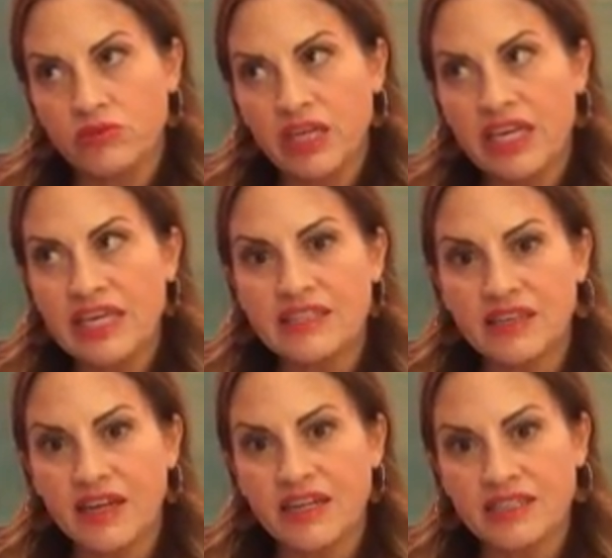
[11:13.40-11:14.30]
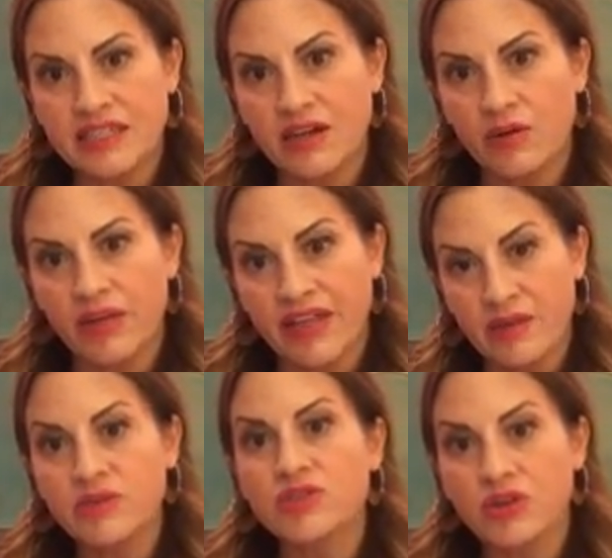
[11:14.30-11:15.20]
he's got to deal with,
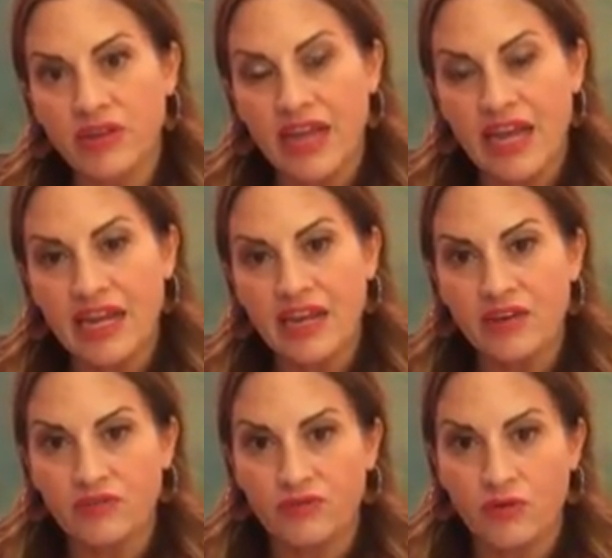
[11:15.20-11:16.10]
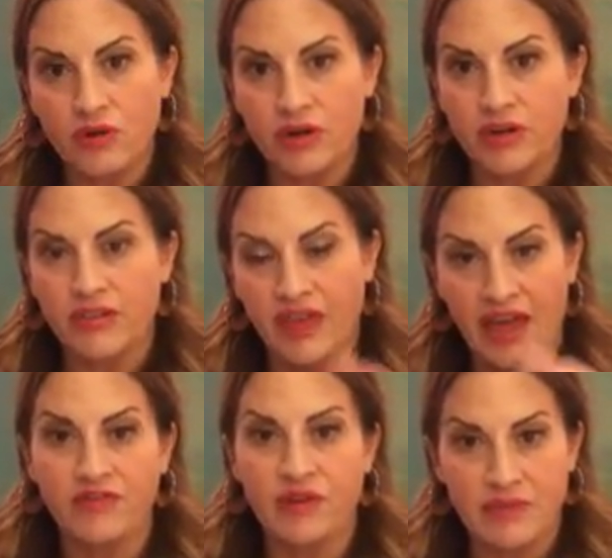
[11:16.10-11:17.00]
he was created for the
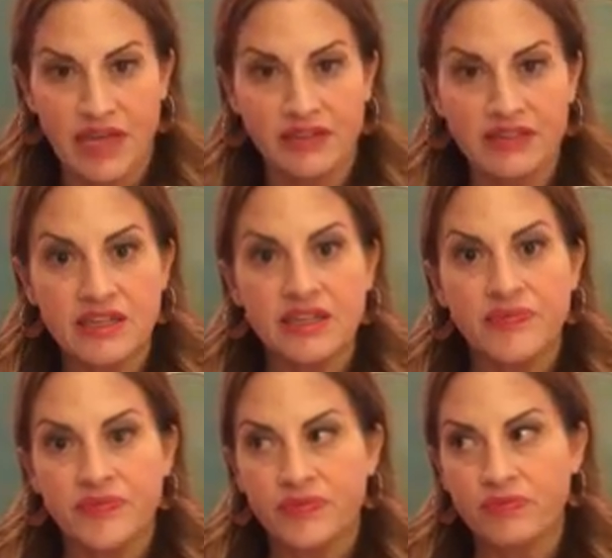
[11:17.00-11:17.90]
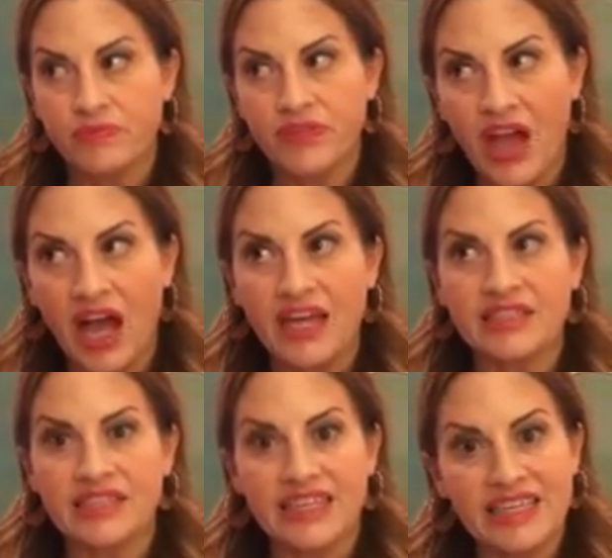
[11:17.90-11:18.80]
everyman,
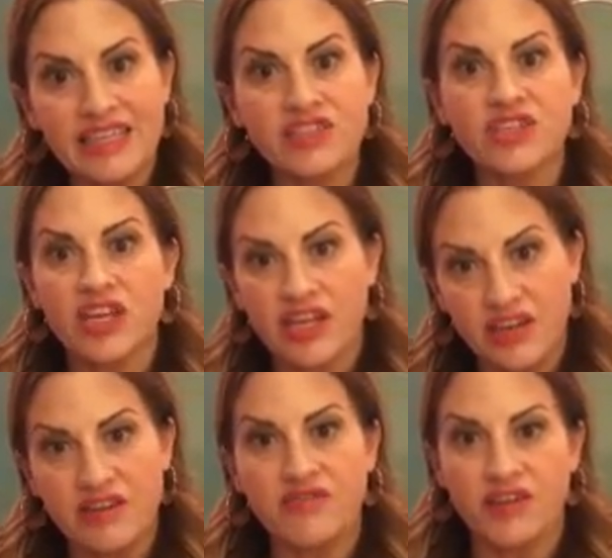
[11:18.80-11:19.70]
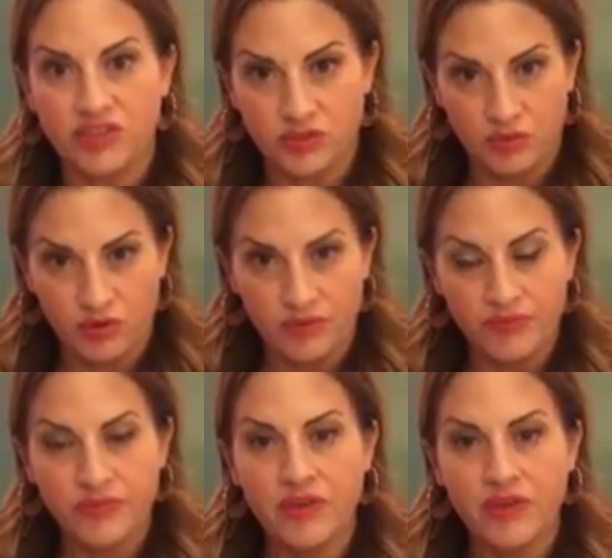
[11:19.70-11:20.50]
not each individual,